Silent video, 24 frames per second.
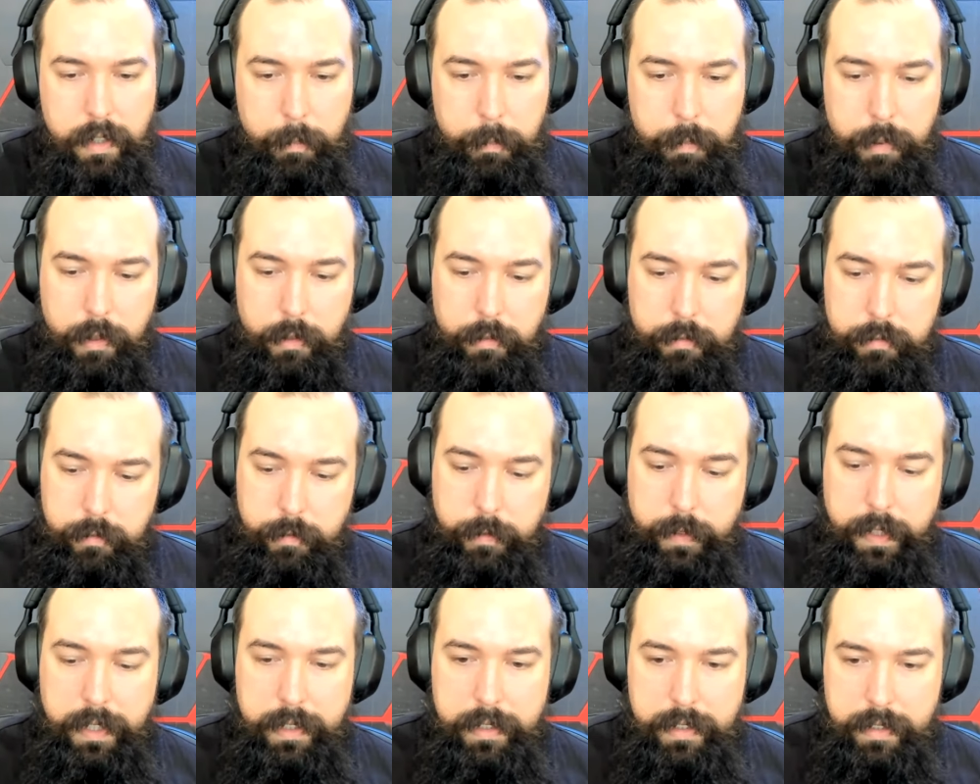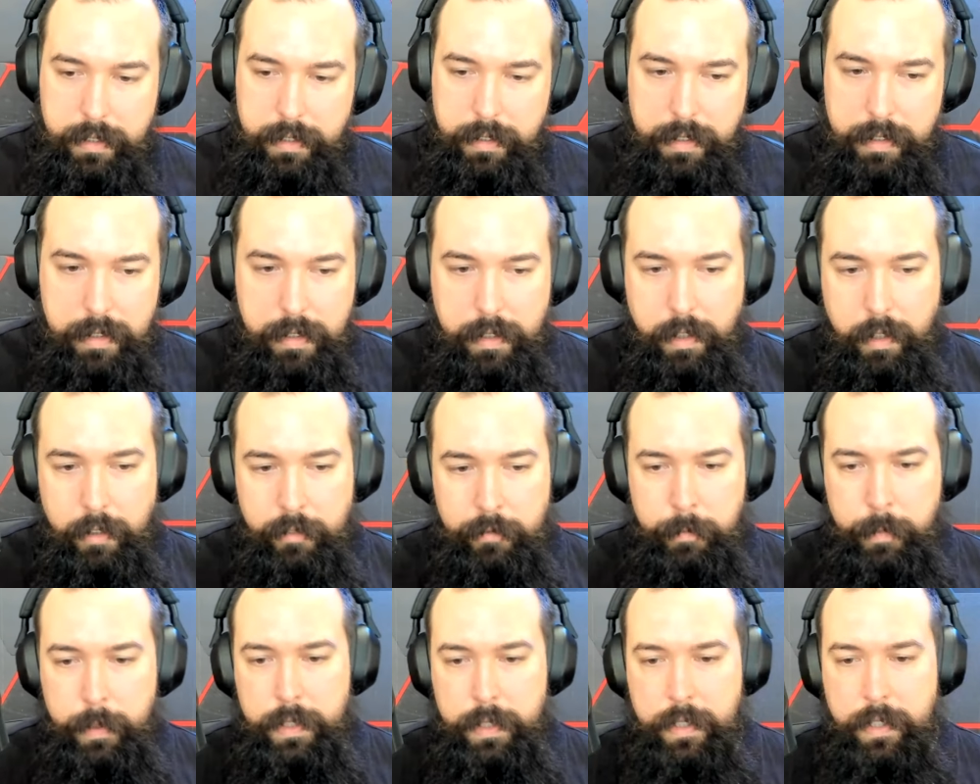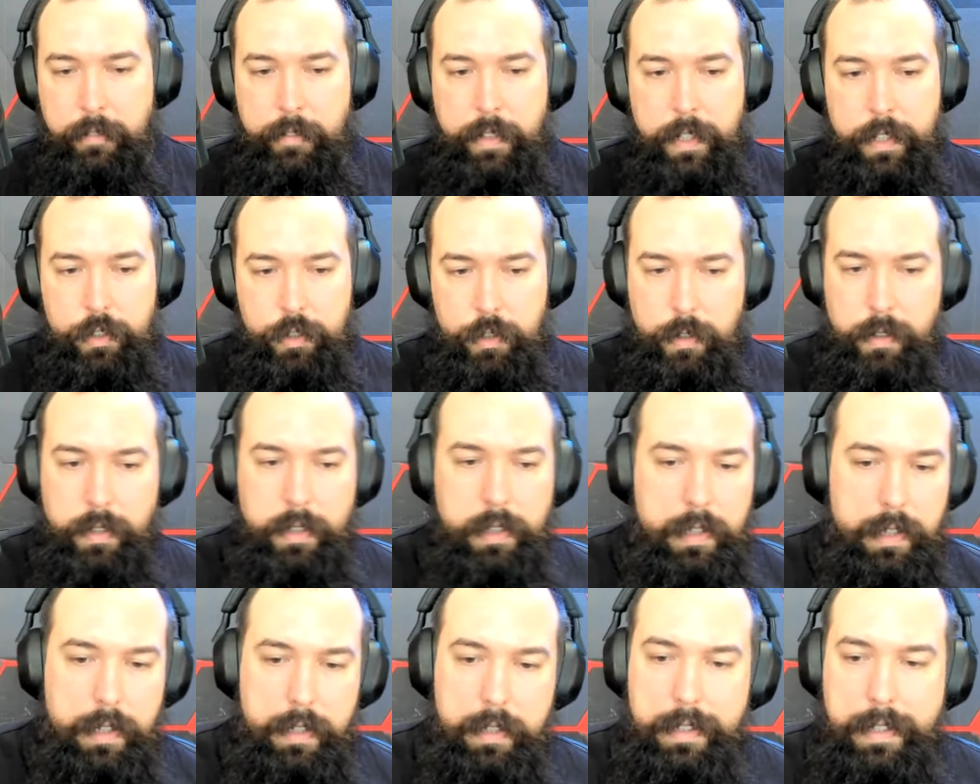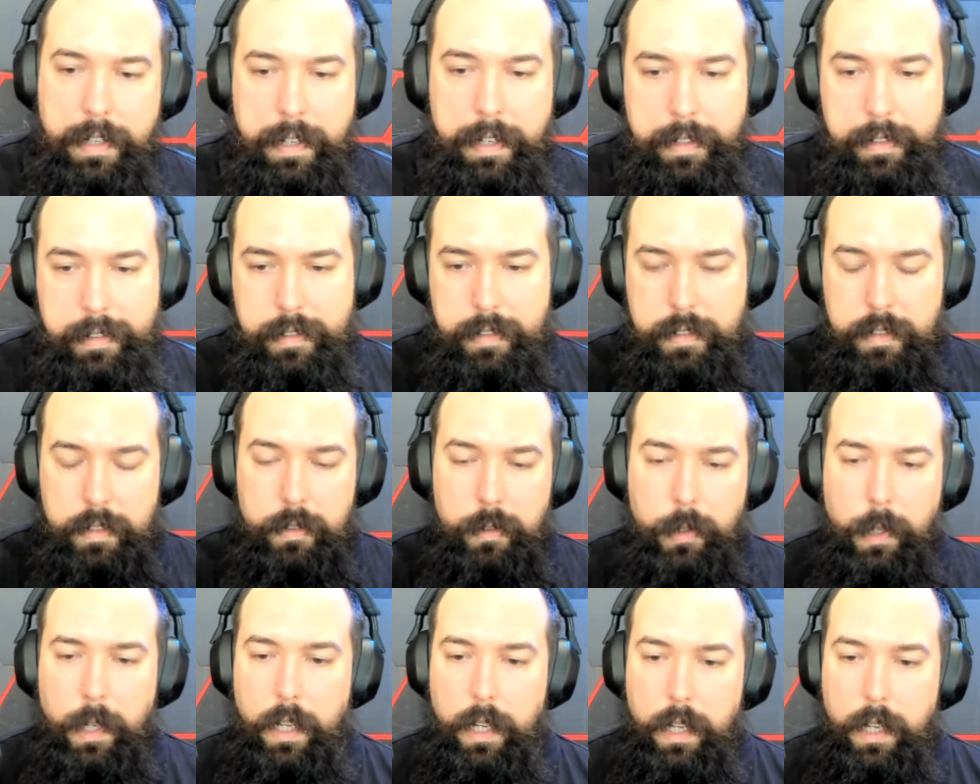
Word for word: couple of weeks and stuff but eventually they die so